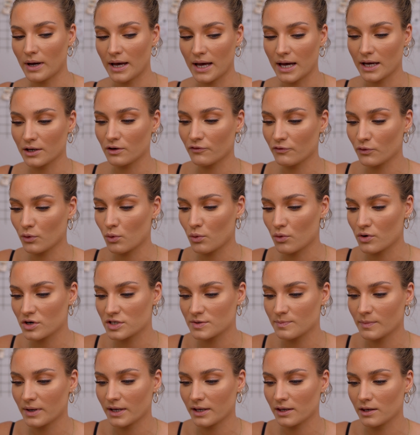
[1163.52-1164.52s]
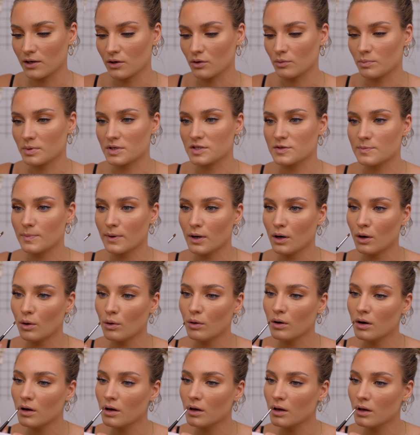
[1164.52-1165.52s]
And of course my Cupid's
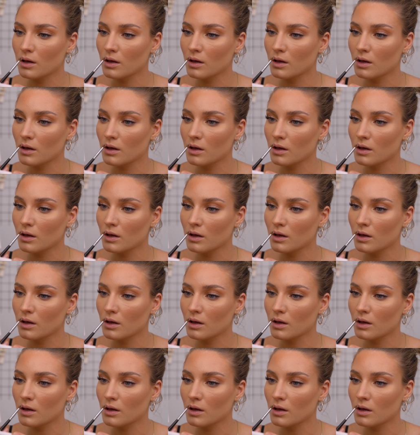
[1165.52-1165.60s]
bow.